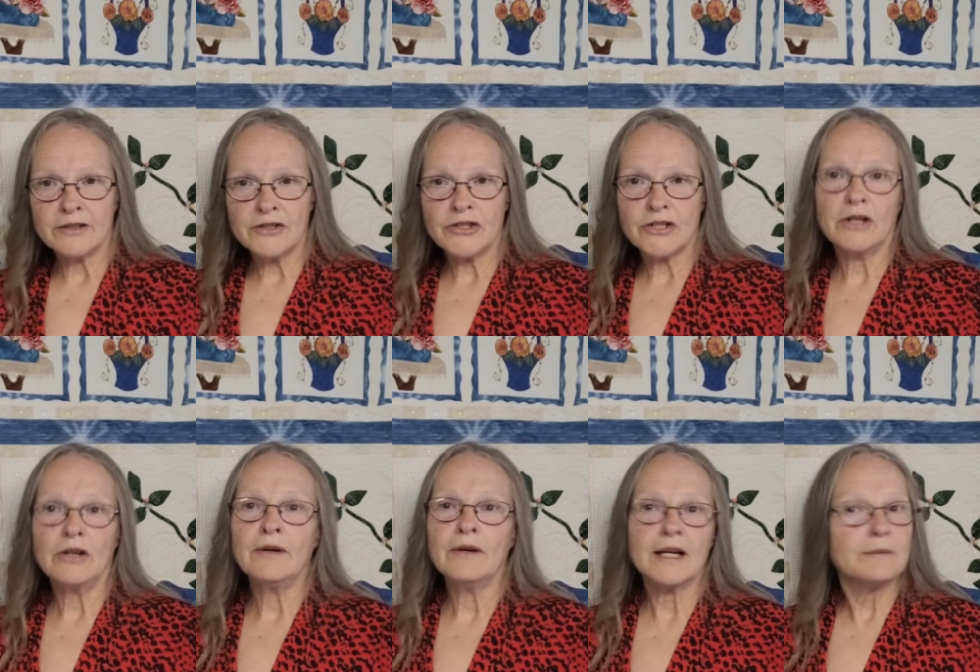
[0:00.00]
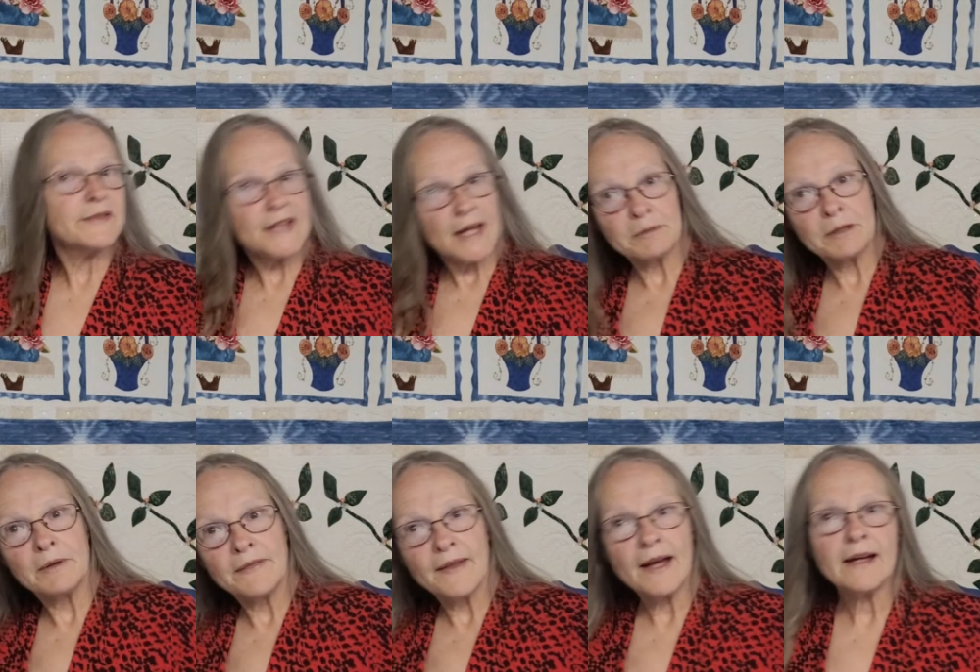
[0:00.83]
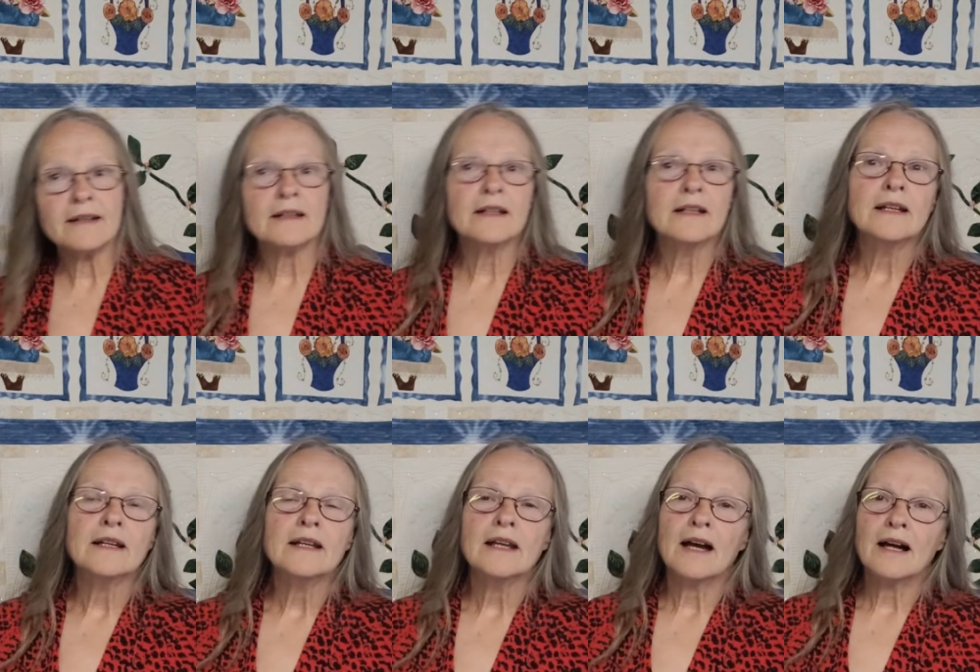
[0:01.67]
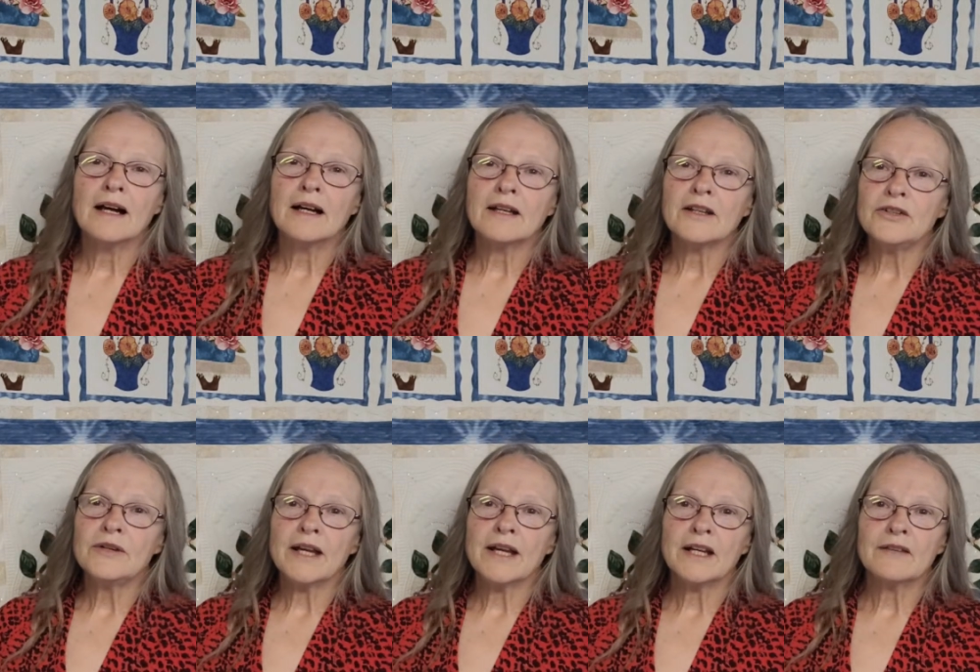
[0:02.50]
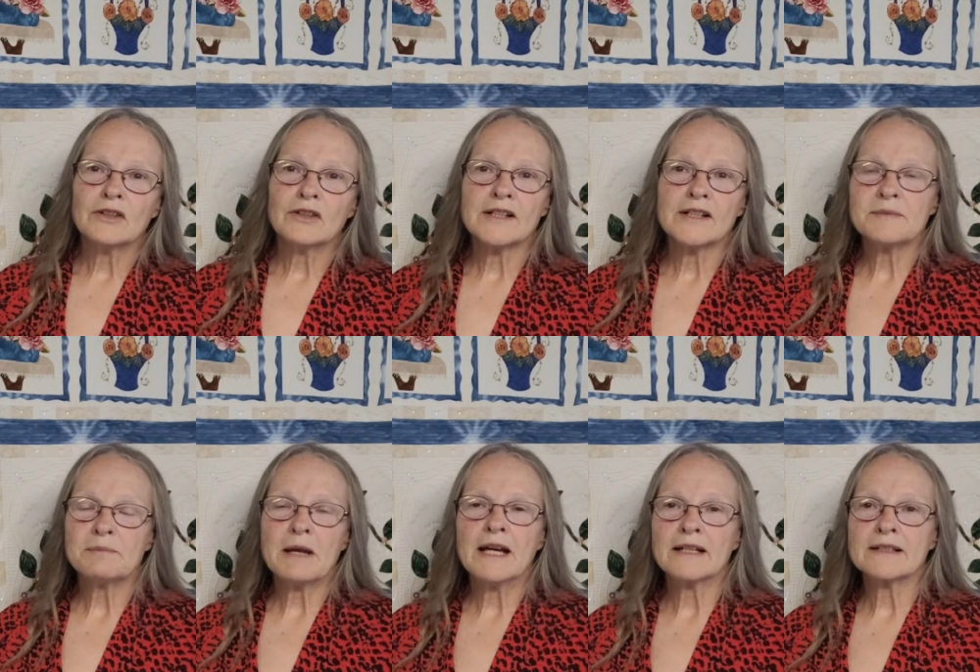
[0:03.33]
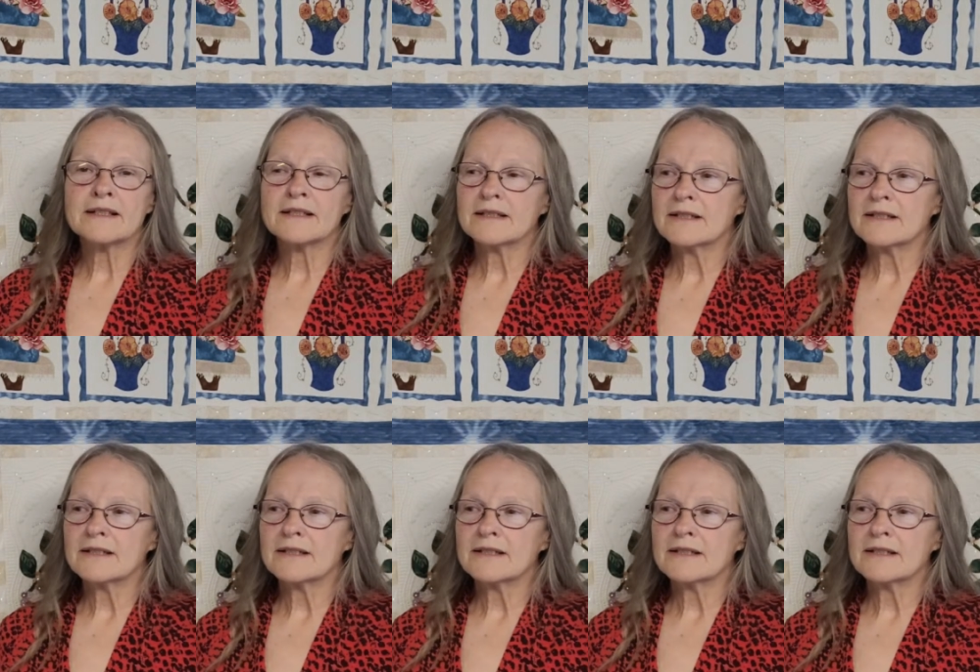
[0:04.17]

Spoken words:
show, and I was happy with that. You can't ever expect